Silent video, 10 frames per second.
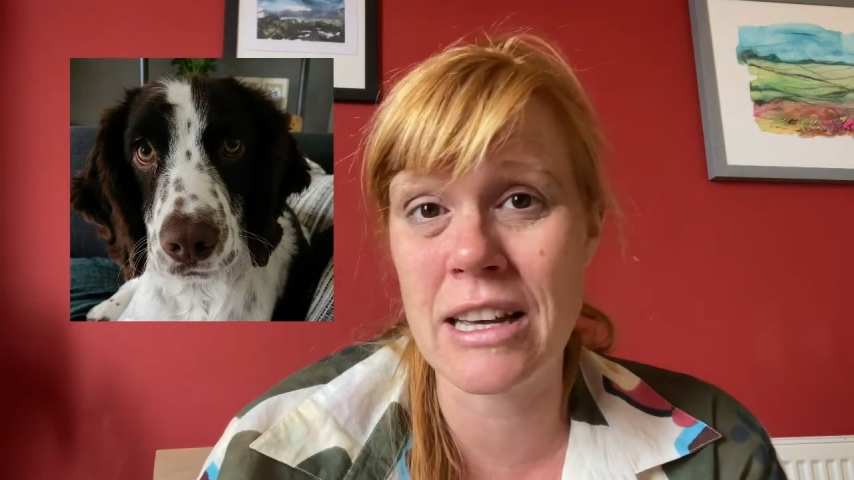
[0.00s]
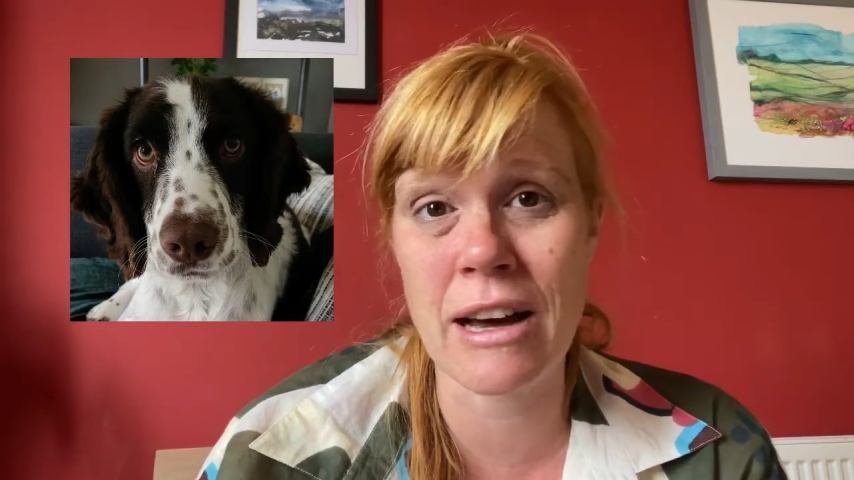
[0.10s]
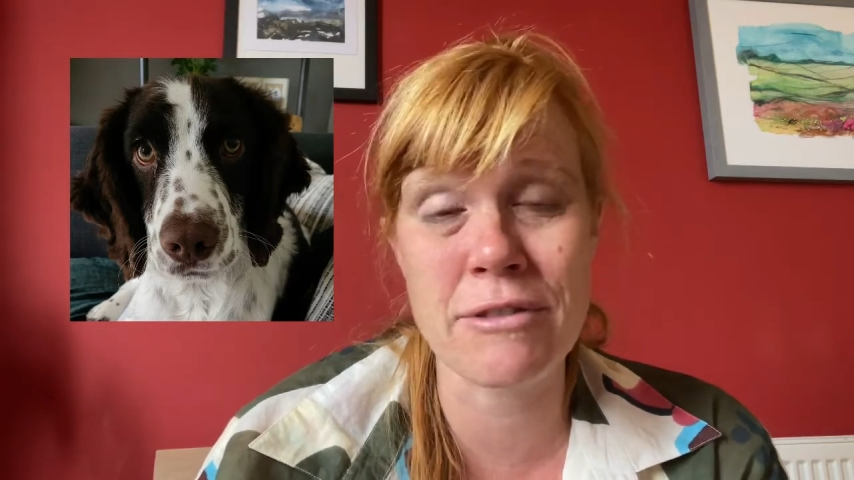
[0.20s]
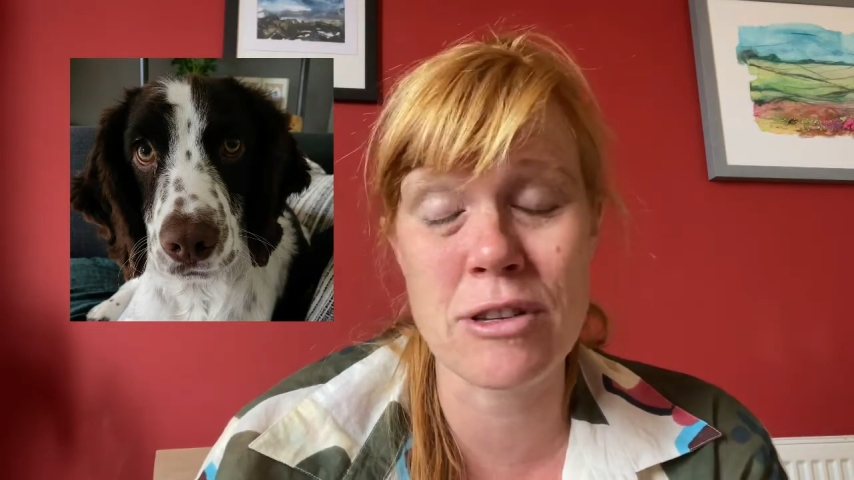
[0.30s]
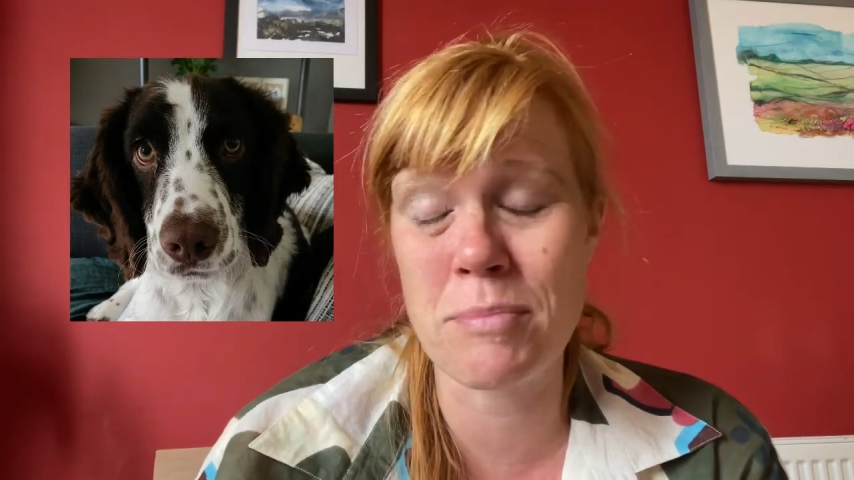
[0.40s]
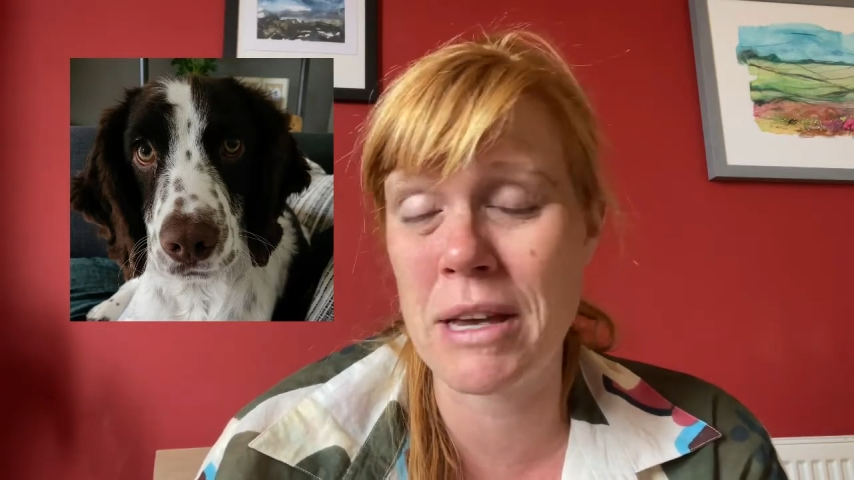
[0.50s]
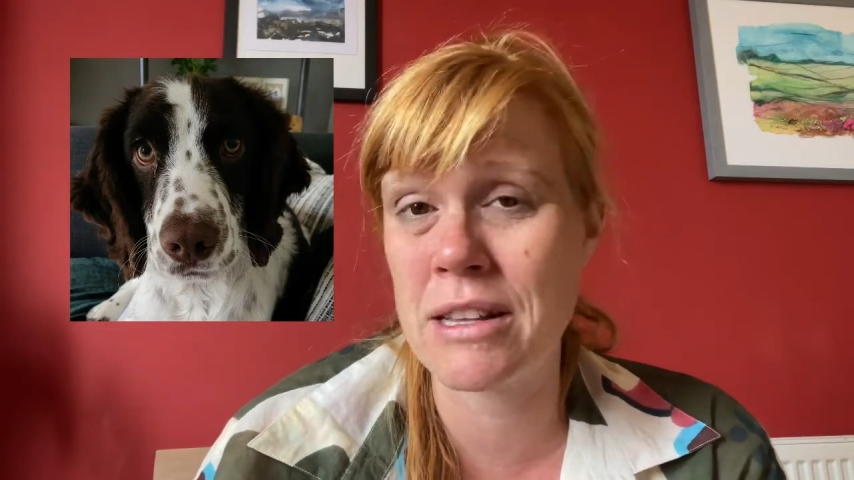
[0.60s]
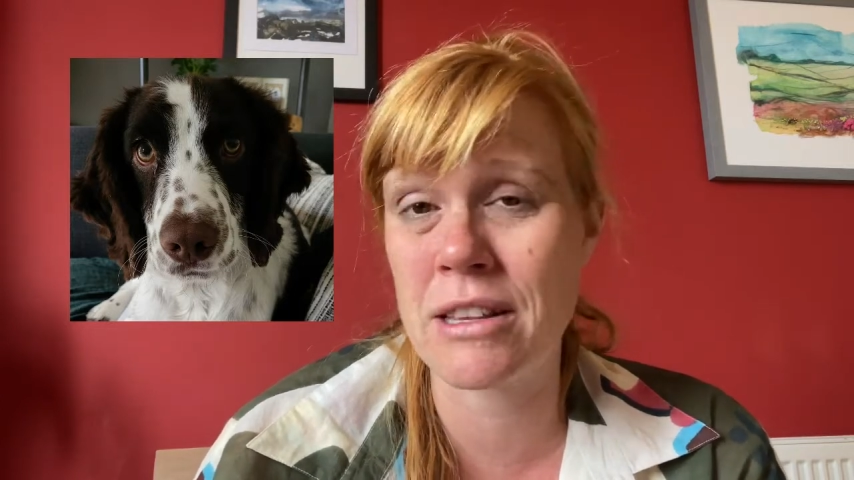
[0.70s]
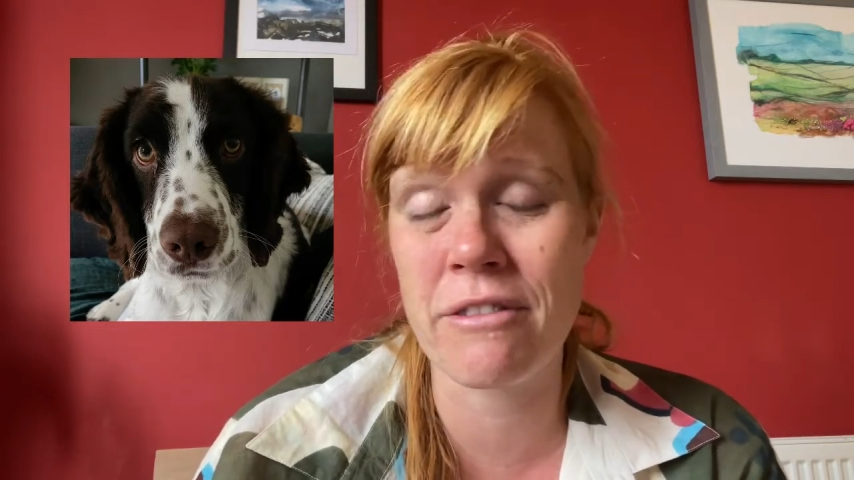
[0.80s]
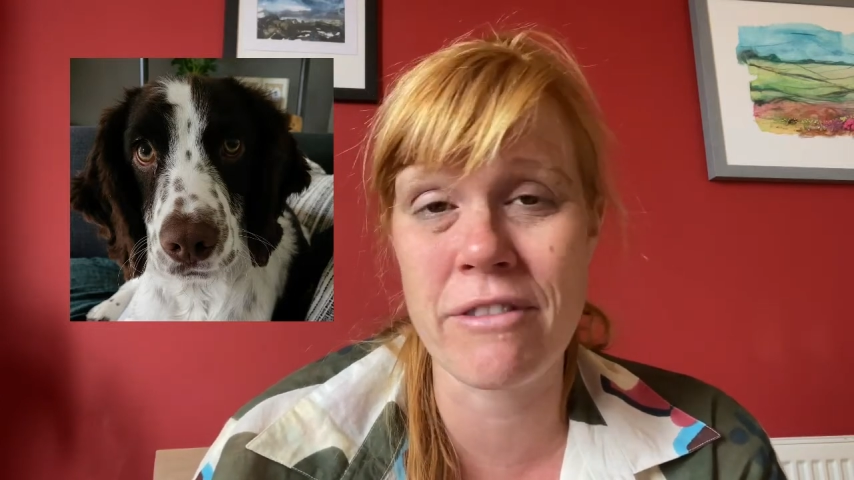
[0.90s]
after being
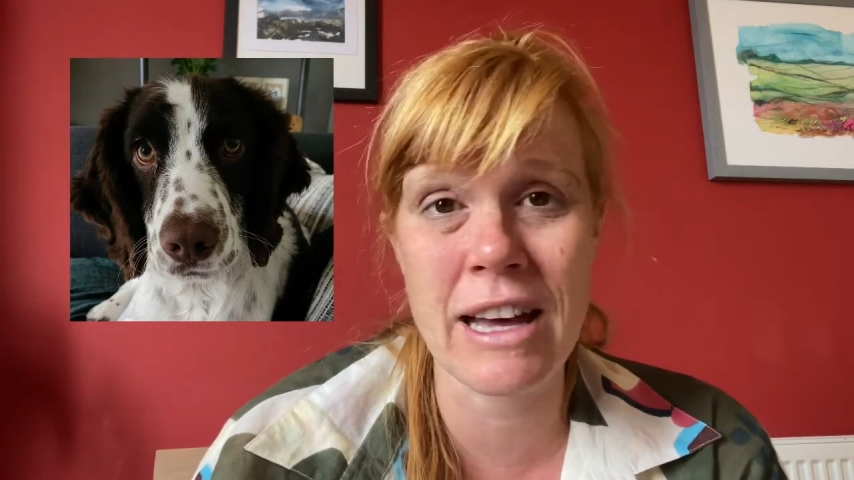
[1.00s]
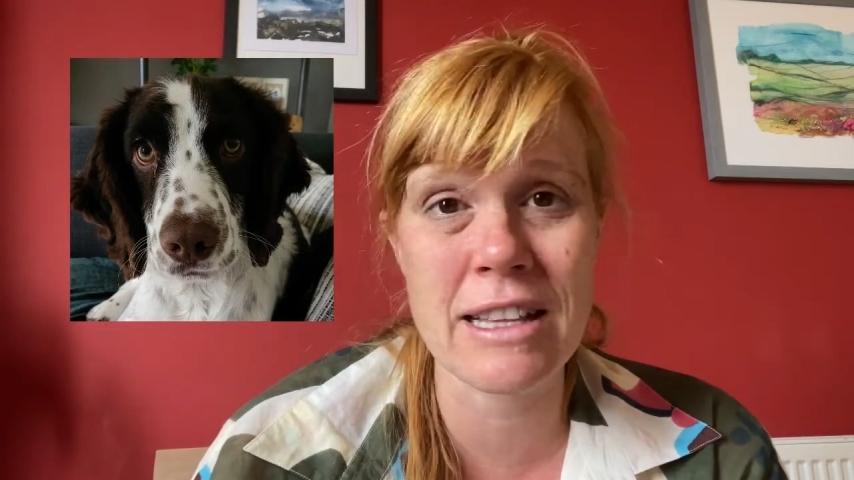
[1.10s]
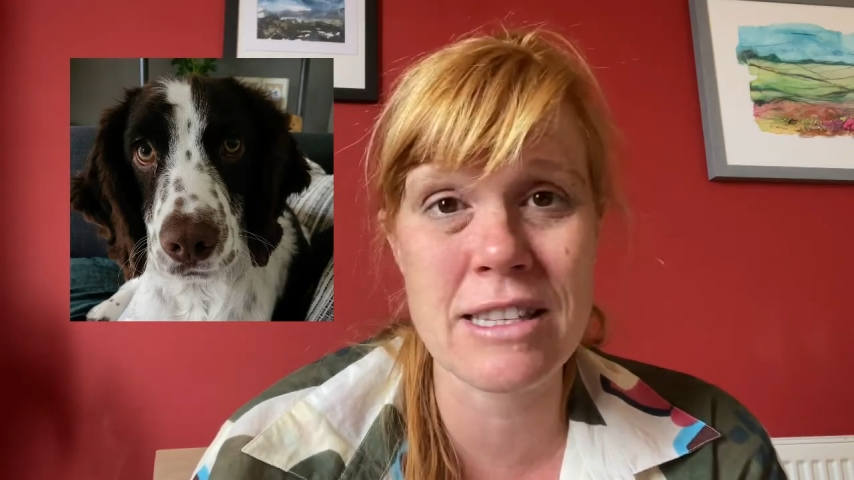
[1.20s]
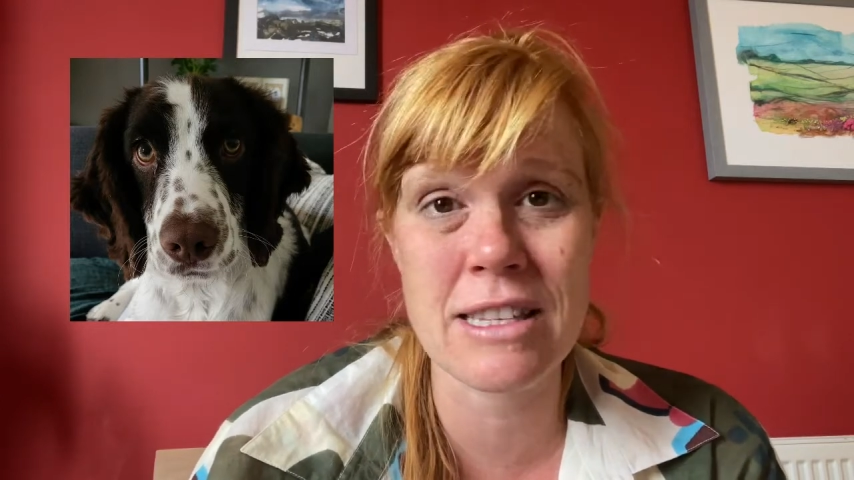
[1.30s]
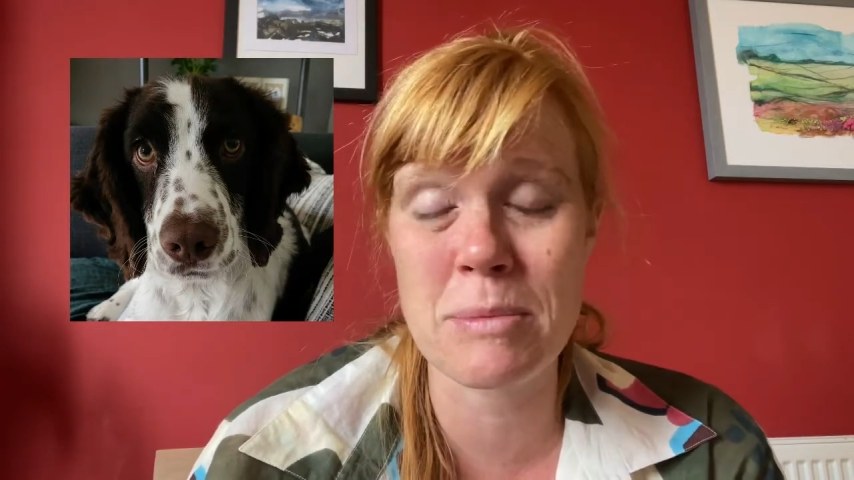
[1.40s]
at the vets and